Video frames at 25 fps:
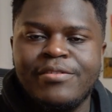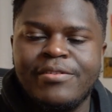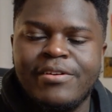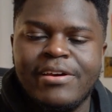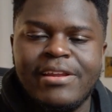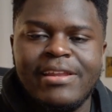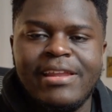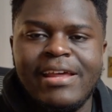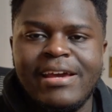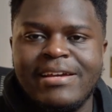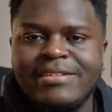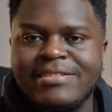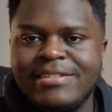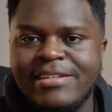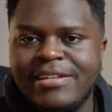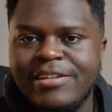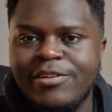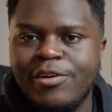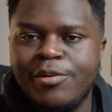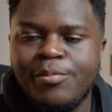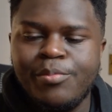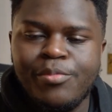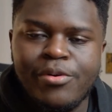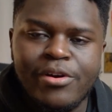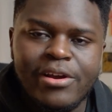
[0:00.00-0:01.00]
connecting
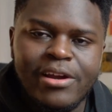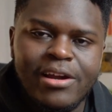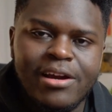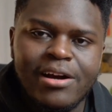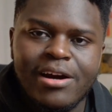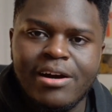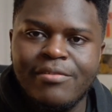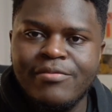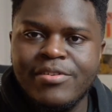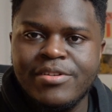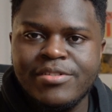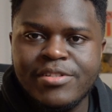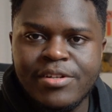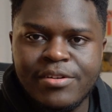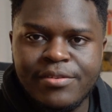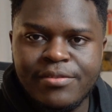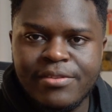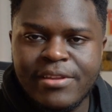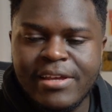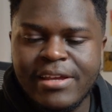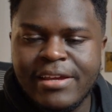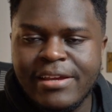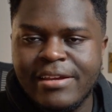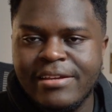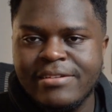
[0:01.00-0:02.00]
or putting covers on
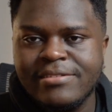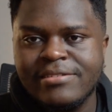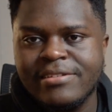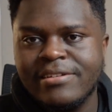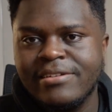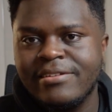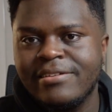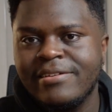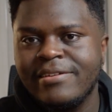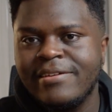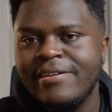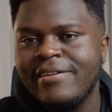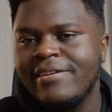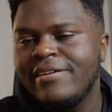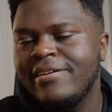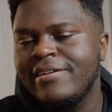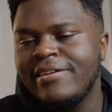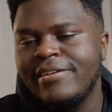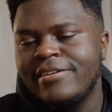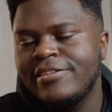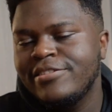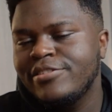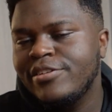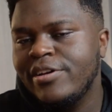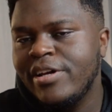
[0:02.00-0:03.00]
things, and
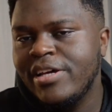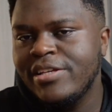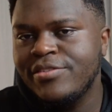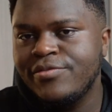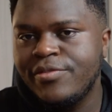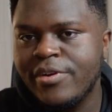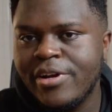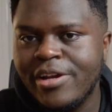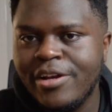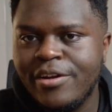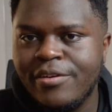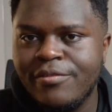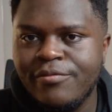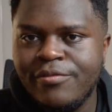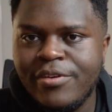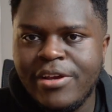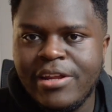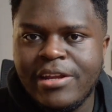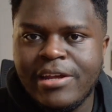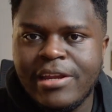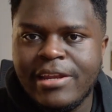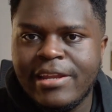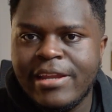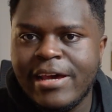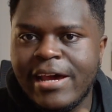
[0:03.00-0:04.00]
so it is very
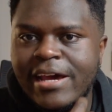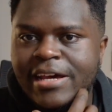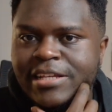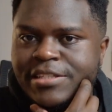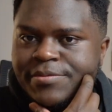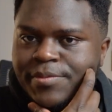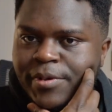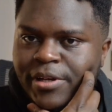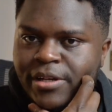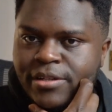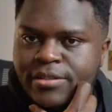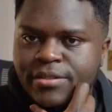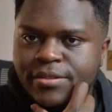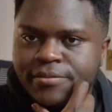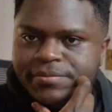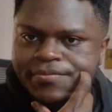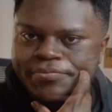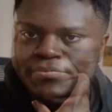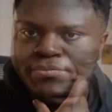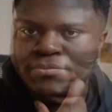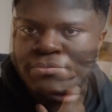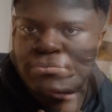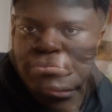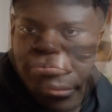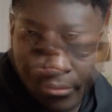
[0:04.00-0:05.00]
convenient in that aspect.
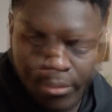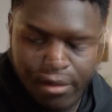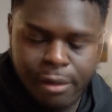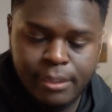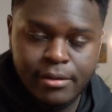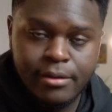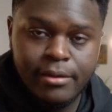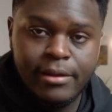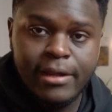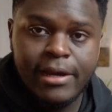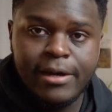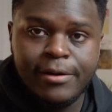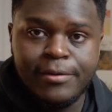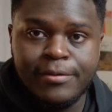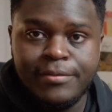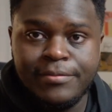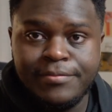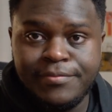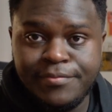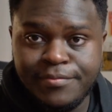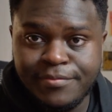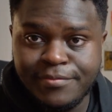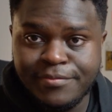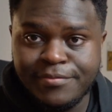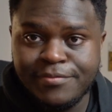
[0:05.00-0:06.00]
Now,
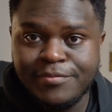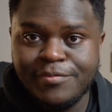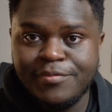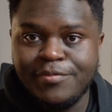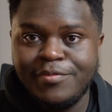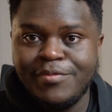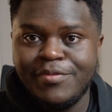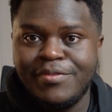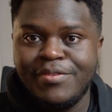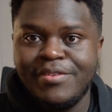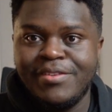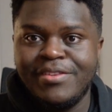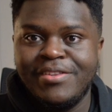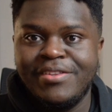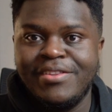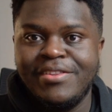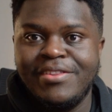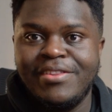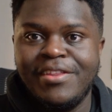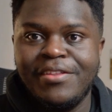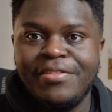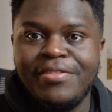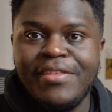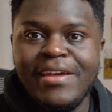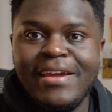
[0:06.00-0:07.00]

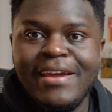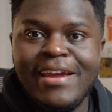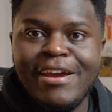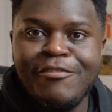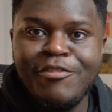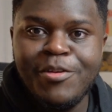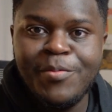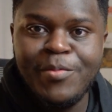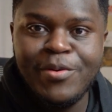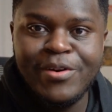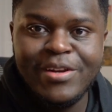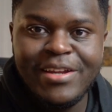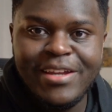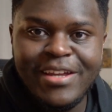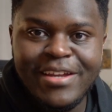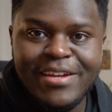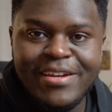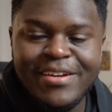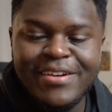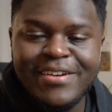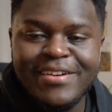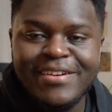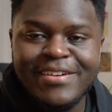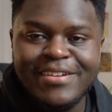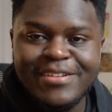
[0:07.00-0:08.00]
the thing everybody
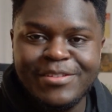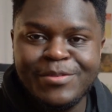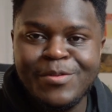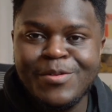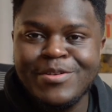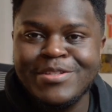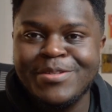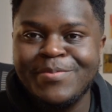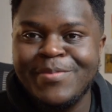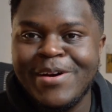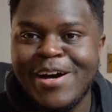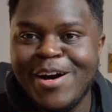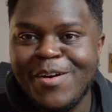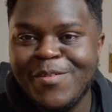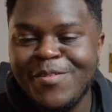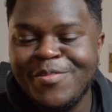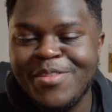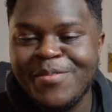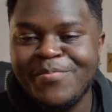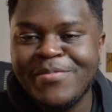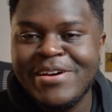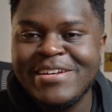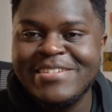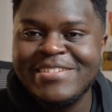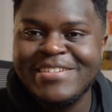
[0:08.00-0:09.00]
talks about with
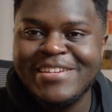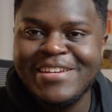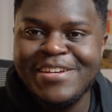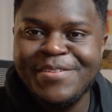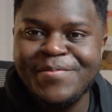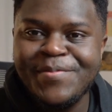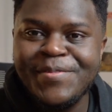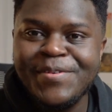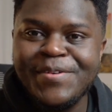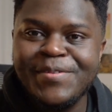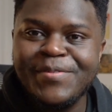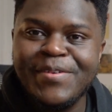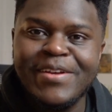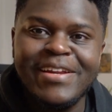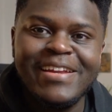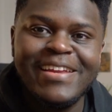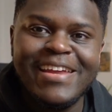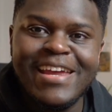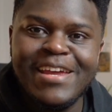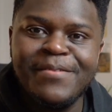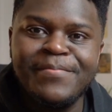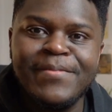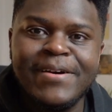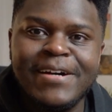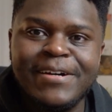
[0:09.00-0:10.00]
the Magic Keyboard when it
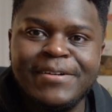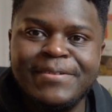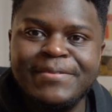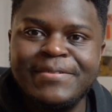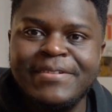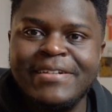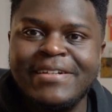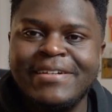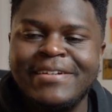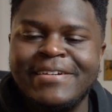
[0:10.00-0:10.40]
came out